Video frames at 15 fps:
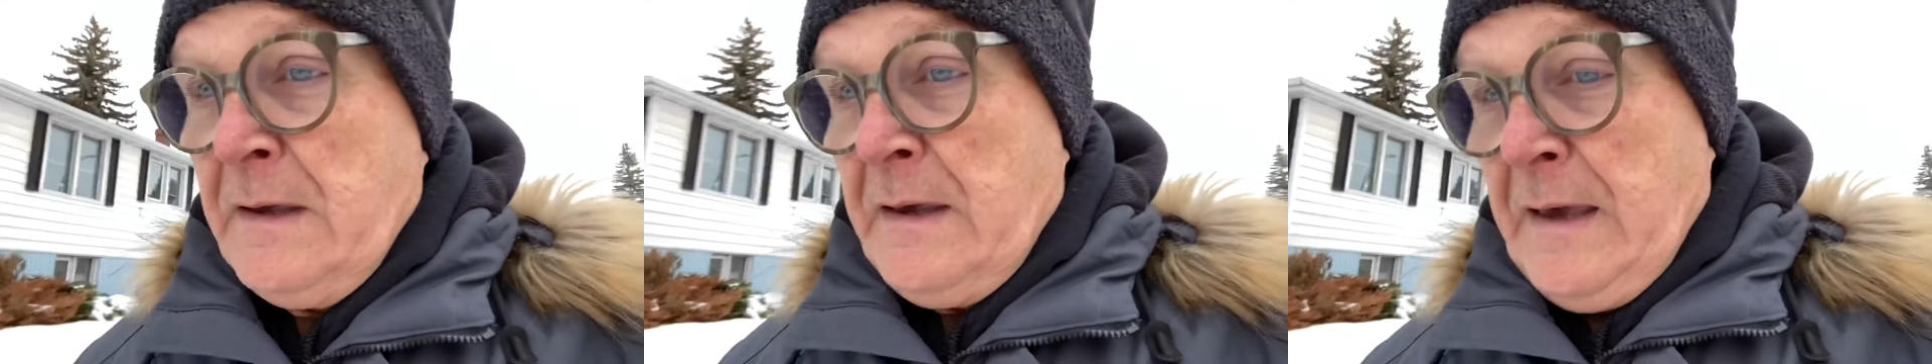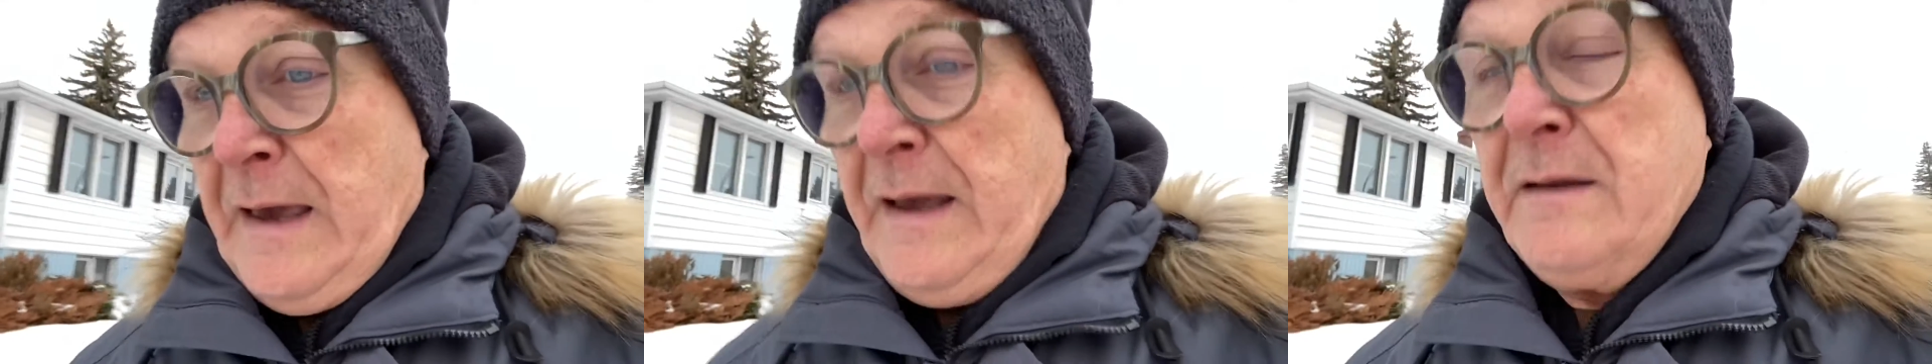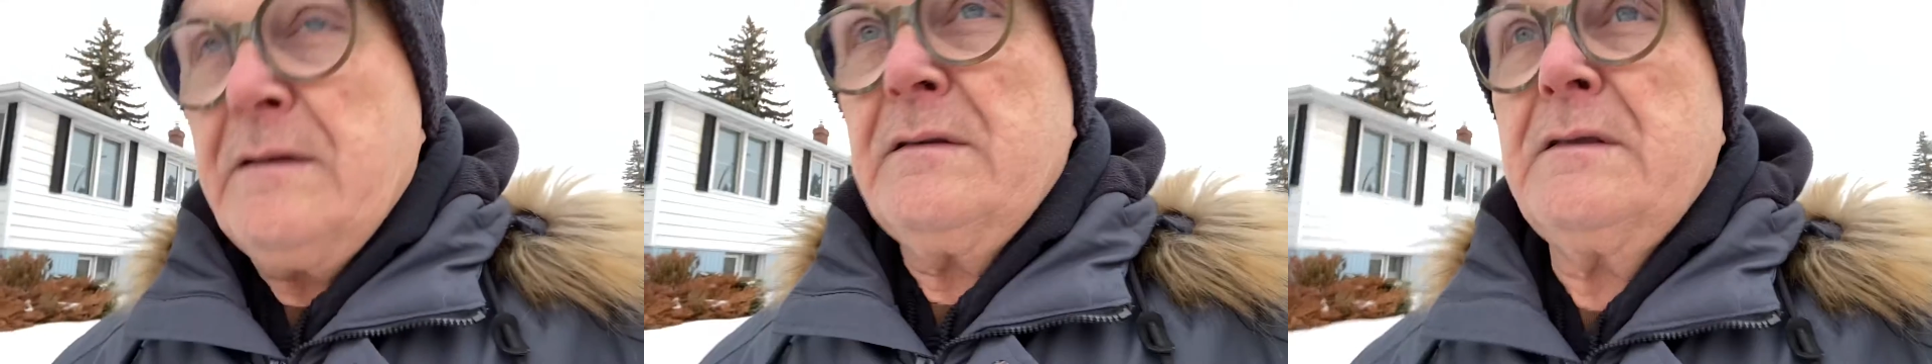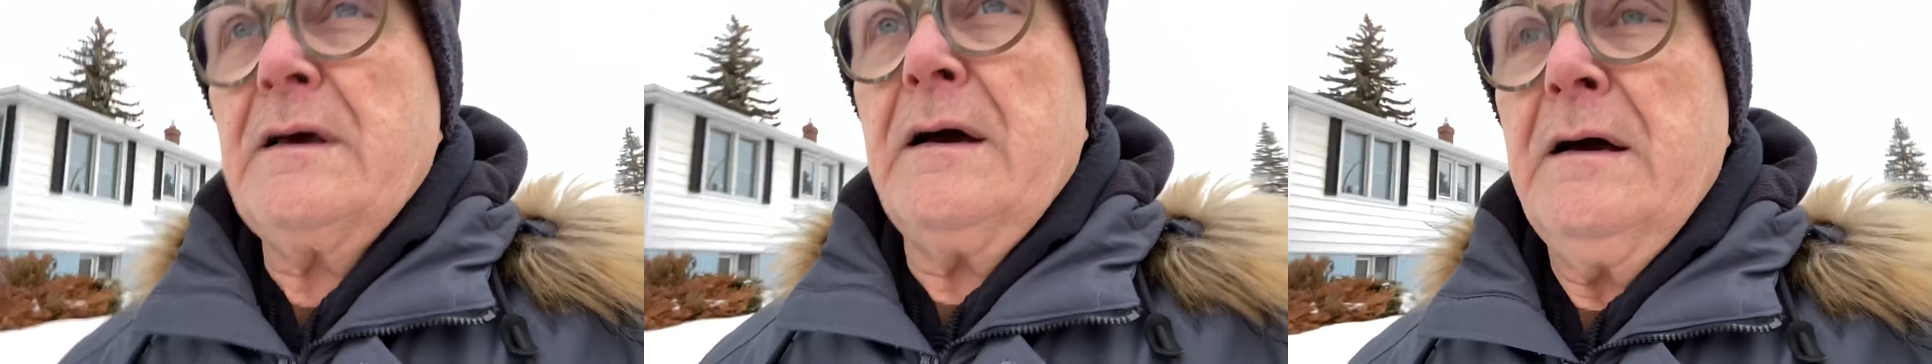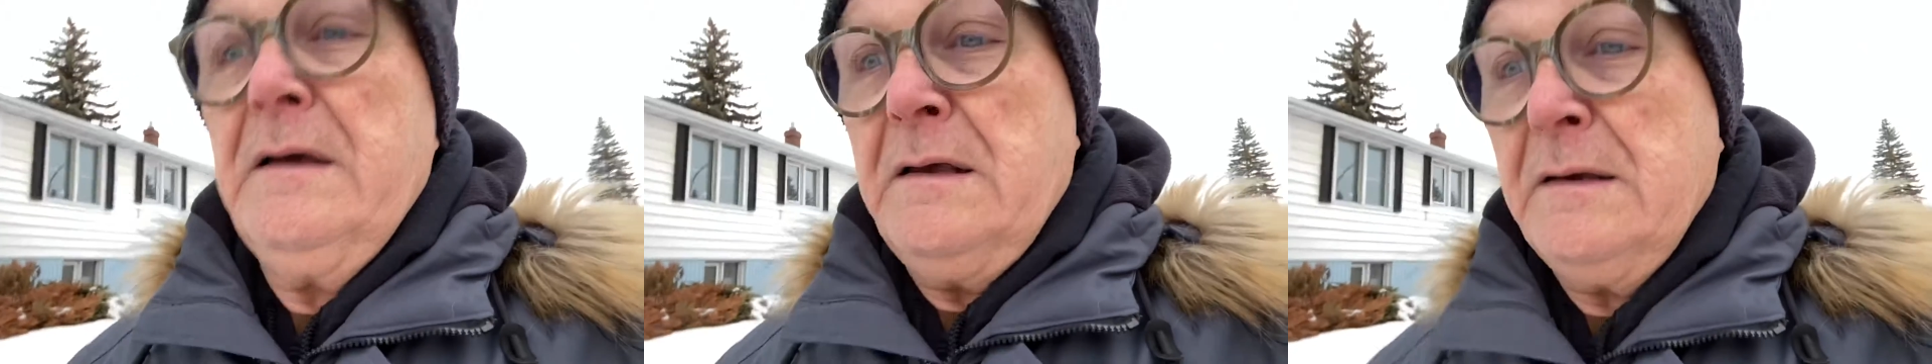And
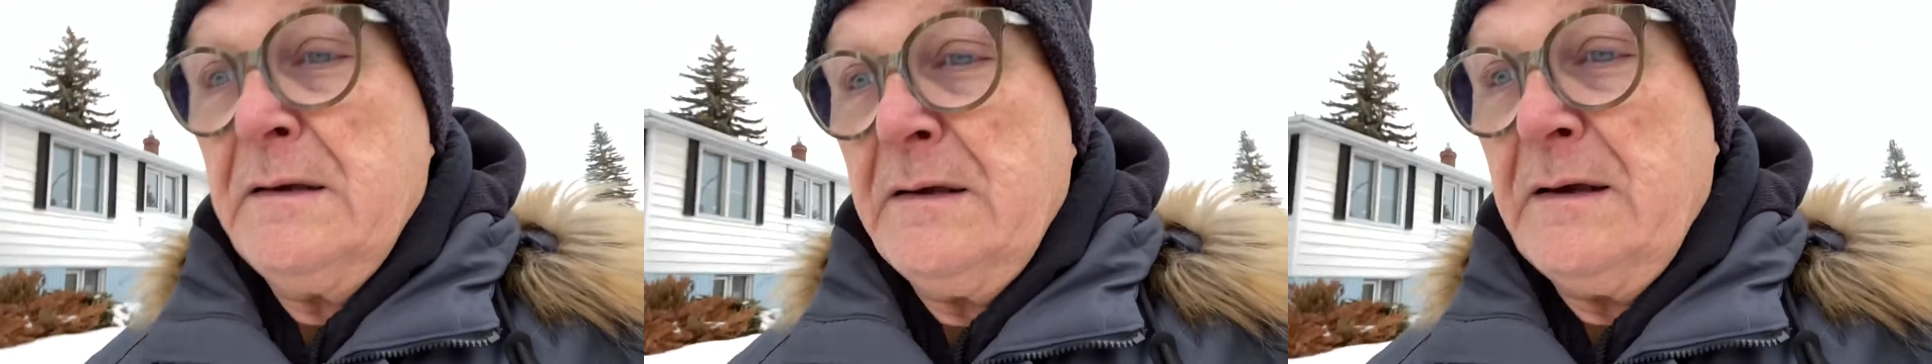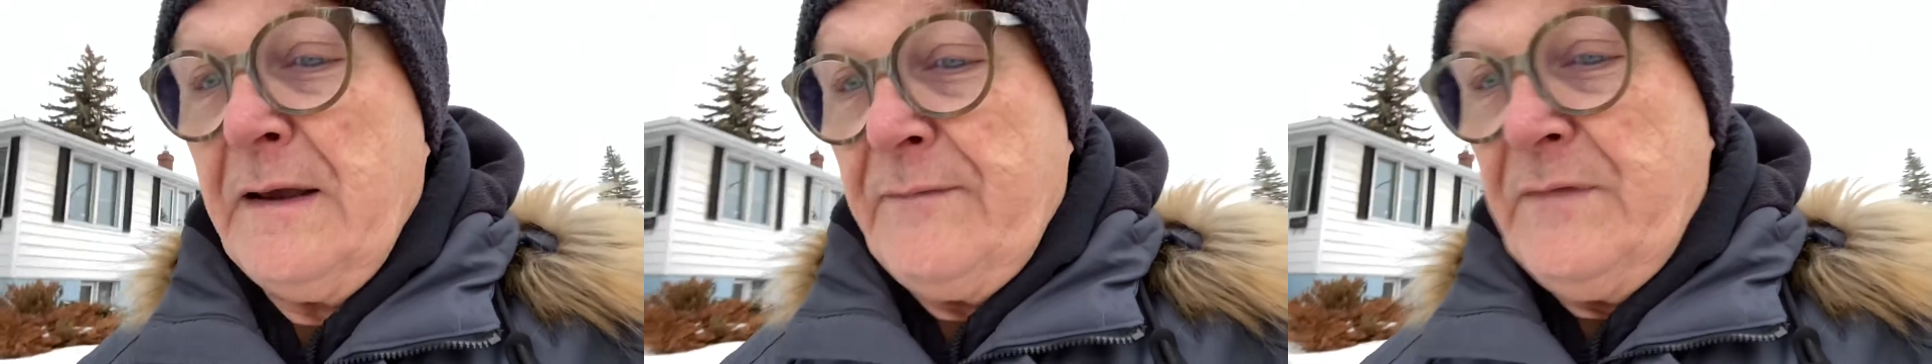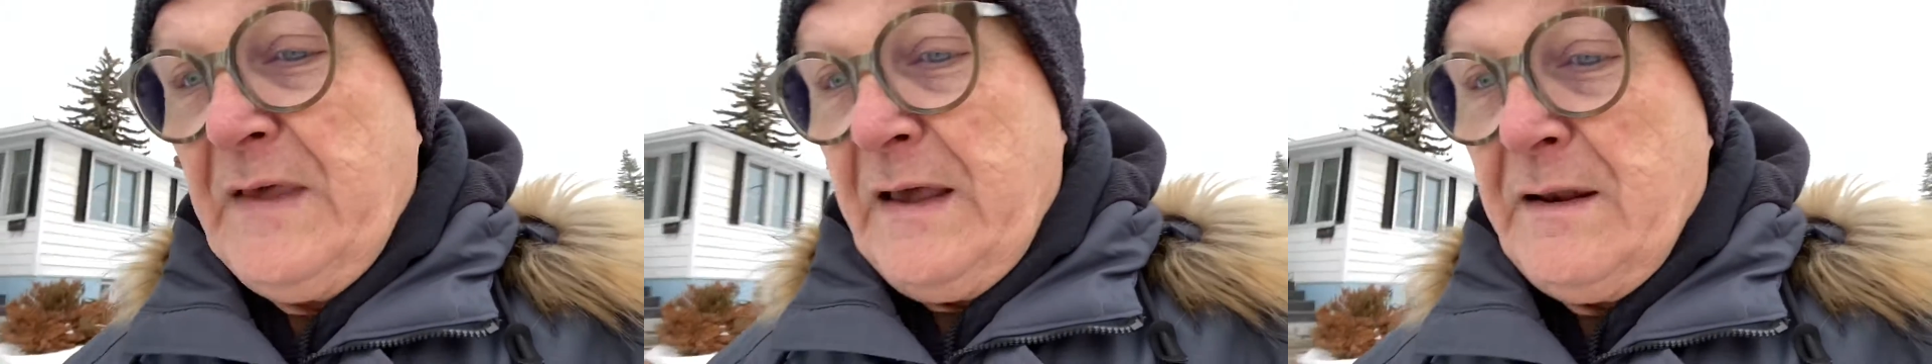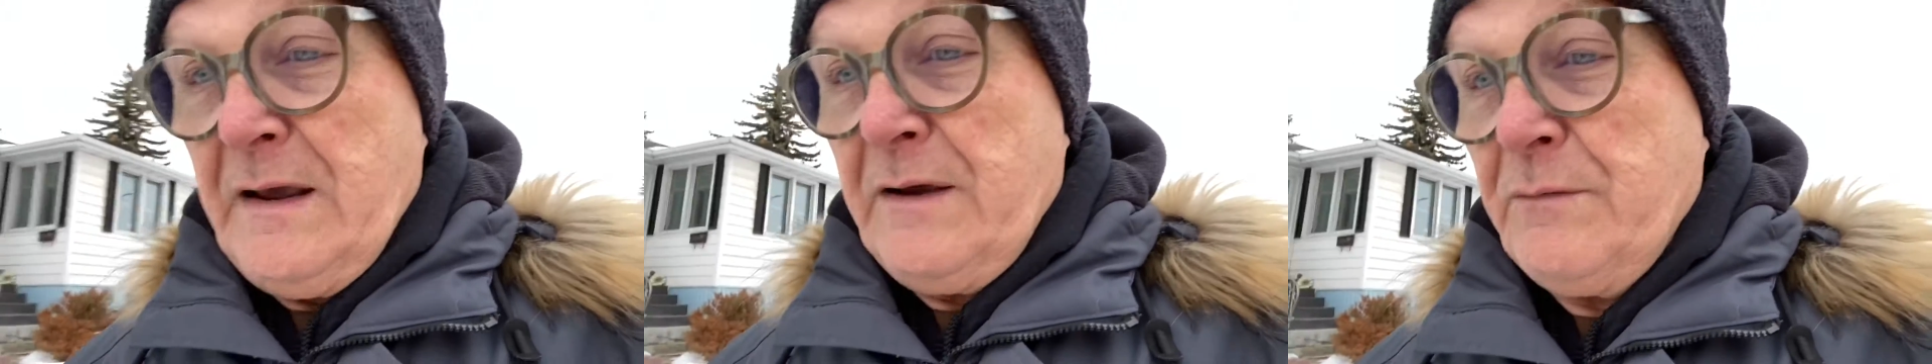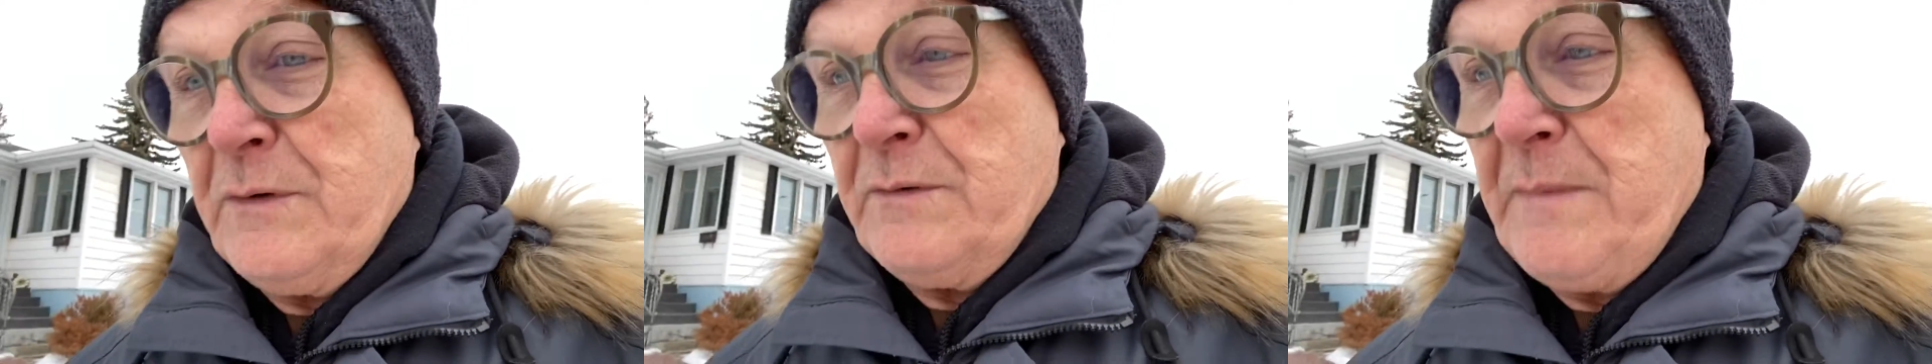then I
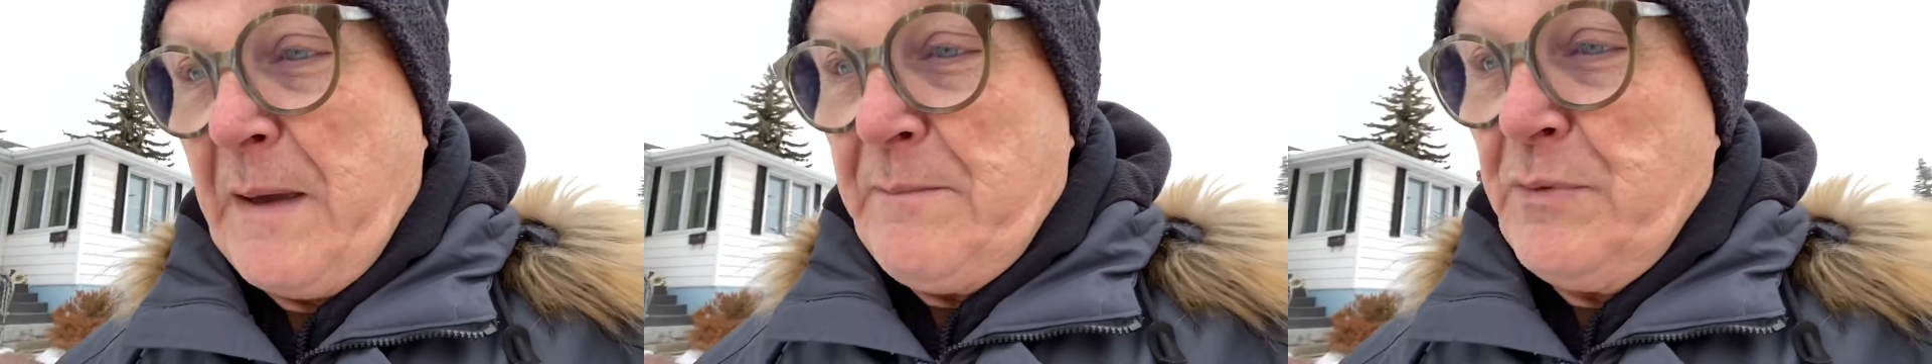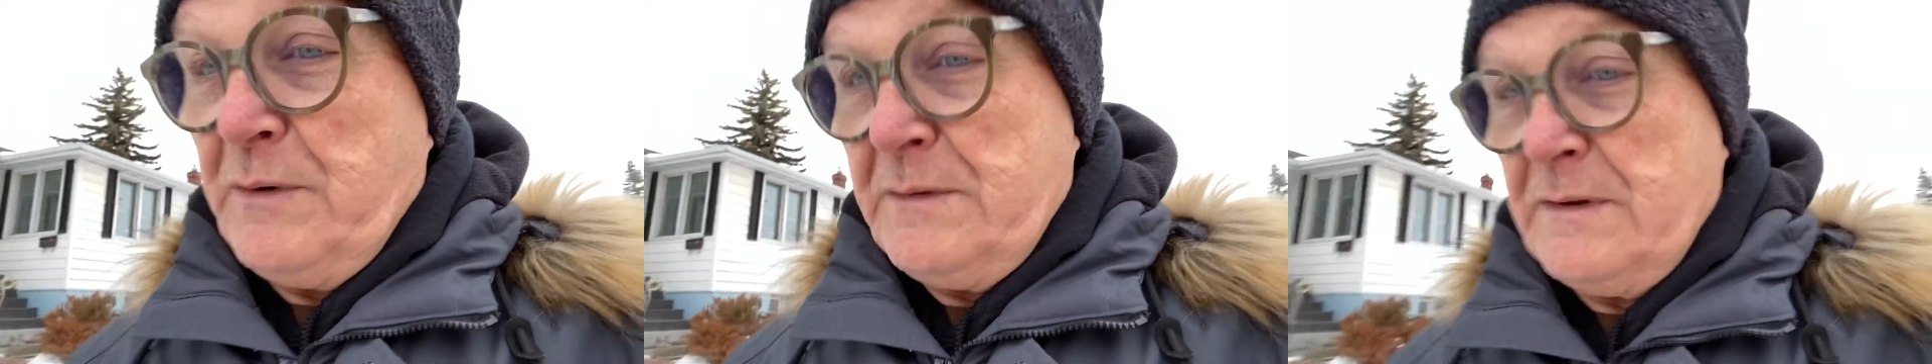remembered